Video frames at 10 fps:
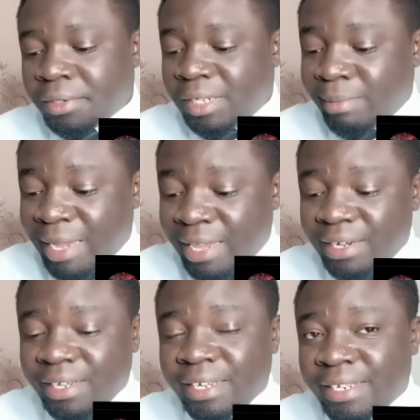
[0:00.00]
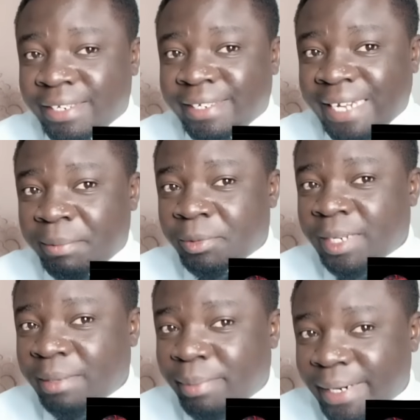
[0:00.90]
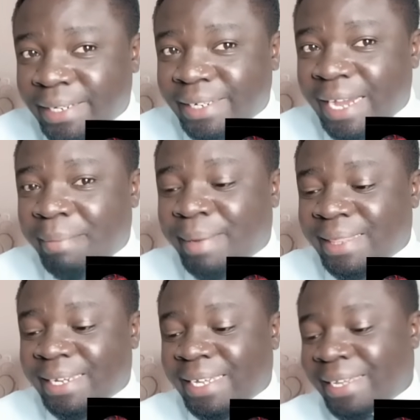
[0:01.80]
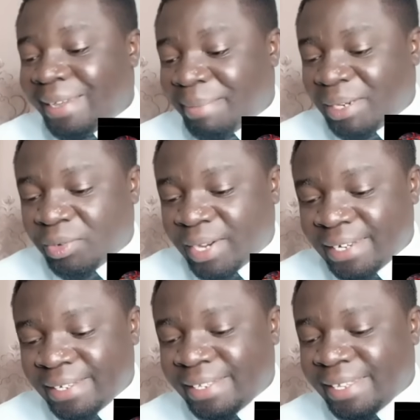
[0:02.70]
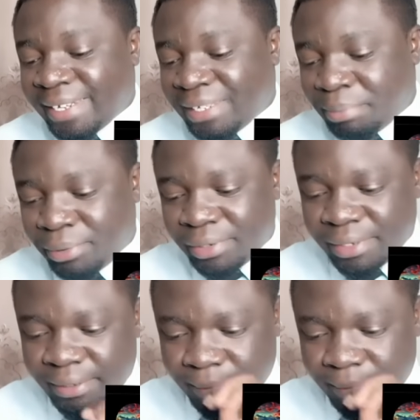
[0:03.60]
Imagine it is time to celebrate a birthday, but you can see the response.